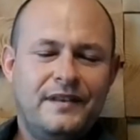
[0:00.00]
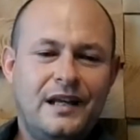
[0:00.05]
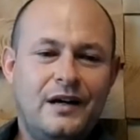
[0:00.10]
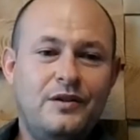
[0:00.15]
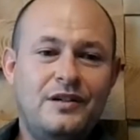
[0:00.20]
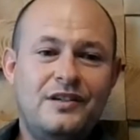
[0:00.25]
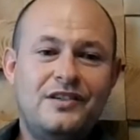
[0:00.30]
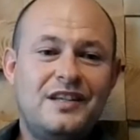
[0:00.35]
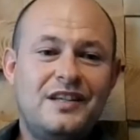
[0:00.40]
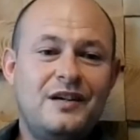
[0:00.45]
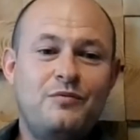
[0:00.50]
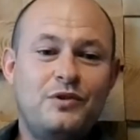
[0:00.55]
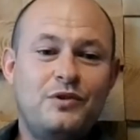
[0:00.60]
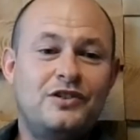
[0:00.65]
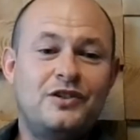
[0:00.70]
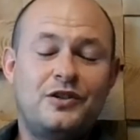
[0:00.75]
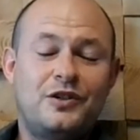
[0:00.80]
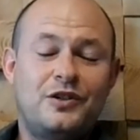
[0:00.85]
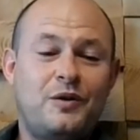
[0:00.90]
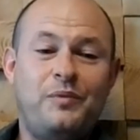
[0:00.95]
Now, this thing
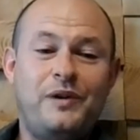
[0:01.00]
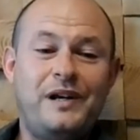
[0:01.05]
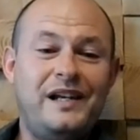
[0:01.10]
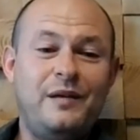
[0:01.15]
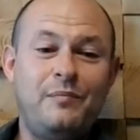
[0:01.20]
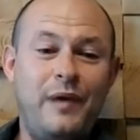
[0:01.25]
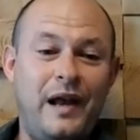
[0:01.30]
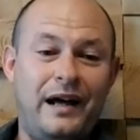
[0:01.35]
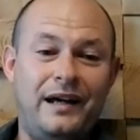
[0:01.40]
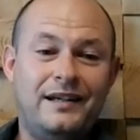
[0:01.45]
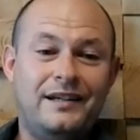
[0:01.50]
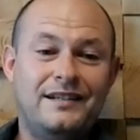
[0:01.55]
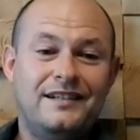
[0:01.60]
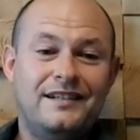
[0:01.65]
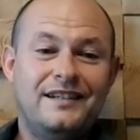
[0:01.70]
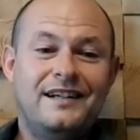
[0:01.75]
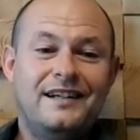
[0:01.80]
was just completely blank.